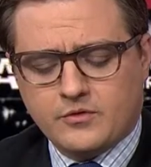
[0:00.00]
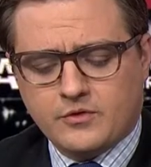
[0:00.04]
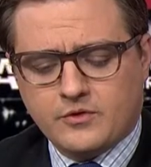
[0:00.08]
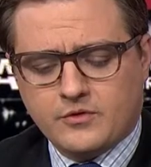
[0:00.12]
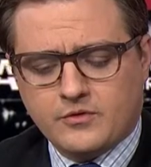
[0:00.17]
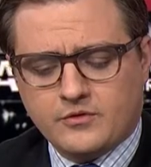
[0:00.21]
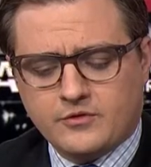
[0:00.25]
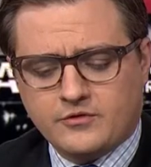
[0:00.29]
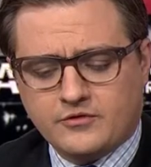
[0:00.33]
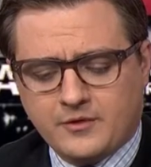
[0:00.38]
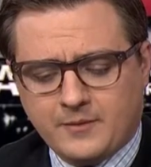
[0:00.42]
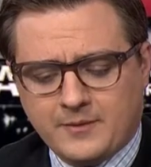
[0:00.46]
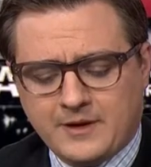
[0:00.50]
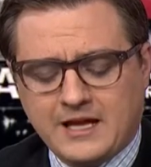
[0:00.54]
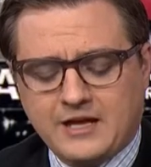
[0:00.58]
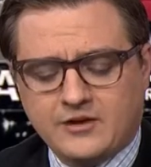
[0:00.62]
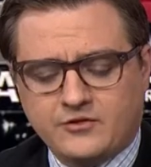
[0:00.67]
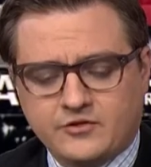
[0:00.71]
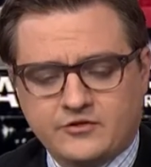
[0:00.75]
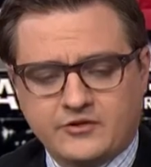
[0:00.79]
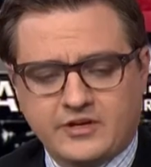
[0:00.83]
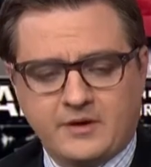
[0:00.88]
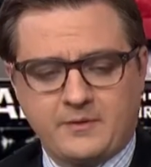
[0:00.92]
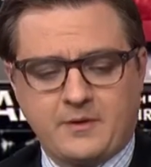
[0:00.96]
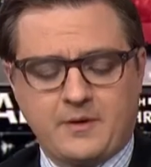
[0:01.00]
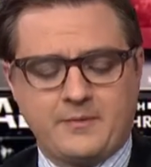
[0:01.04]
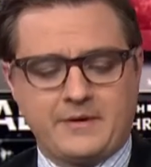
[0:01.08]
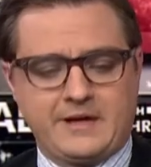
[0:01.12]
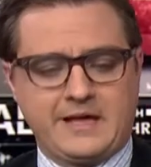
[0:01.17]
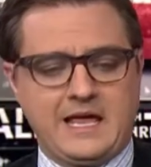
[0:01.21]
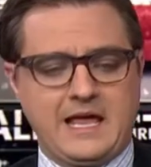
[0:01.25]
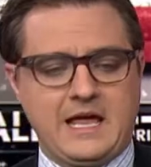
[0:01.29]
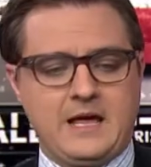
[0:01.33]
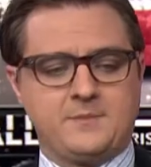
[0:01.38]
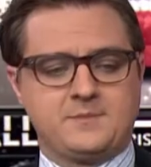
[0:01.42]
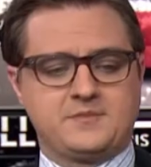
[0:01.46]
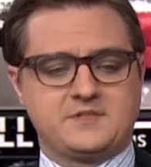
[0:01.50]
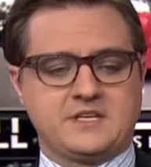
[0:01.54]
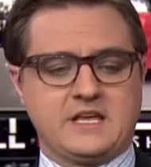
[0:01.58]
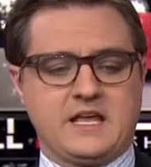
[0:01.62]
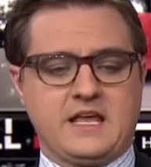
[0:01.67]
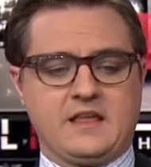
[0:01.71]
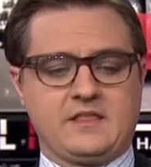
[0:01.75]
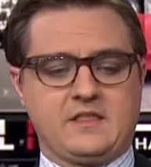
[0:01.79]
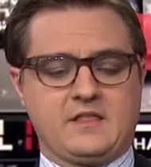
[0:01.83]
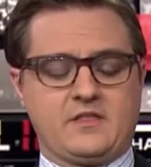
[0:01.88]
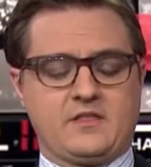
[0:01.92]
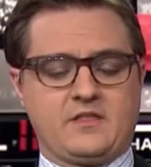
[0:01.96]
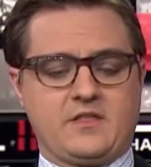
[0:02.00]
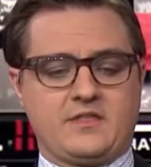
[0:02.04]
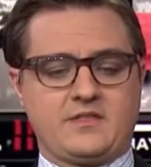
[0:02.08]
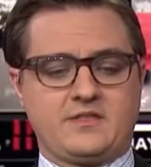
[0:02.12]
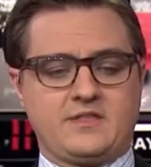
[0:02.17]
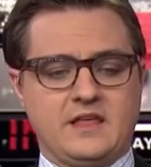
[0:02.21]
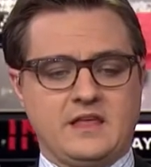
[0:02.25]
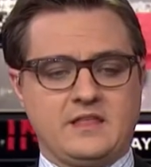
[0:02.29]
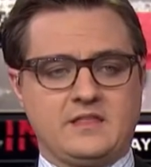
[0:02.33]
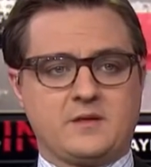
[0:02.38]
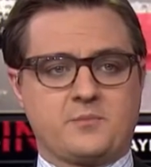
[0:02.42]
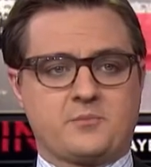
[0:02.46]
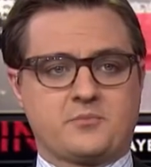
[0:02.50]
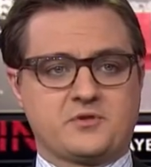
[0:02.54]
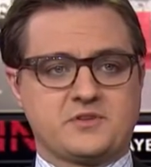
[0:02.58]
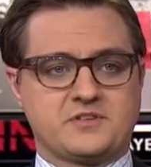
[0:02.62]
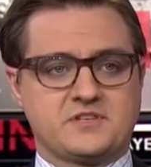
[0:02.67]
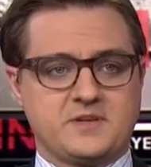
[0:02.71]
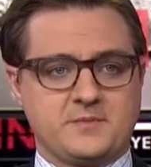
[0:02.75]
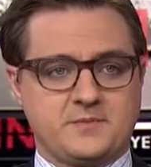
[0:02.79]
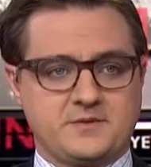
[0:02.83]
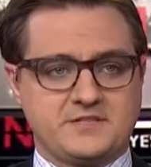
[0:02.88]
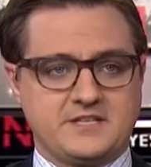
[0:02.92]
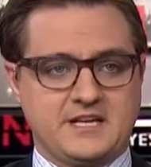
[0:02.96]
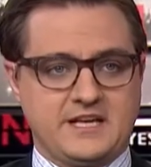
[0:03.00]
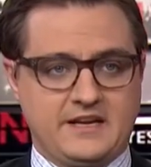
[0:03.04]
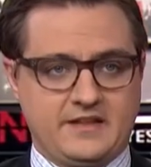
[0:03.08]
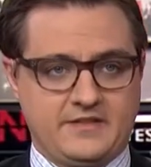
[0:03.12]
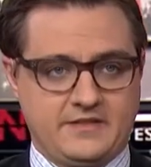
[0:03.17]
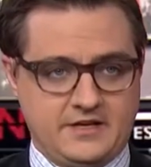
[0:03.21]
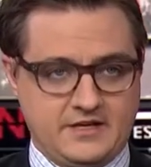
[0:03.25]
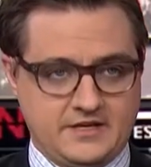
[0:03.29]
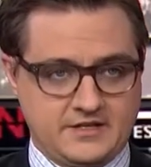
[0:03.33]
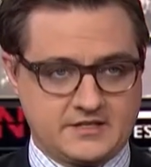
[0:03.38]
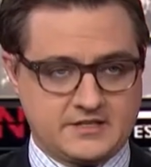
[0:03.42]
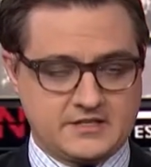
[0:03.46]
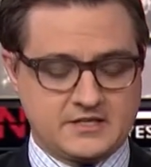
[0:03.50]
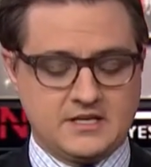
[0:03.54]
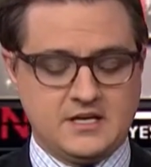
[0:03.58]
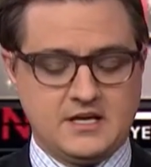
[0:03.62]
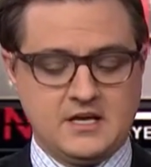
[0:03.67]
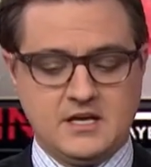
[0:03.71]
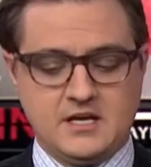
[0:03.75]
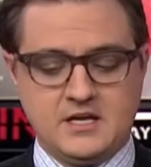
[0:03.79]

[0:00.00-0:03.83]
something interesting about McCabe saying that the thing that precipitated this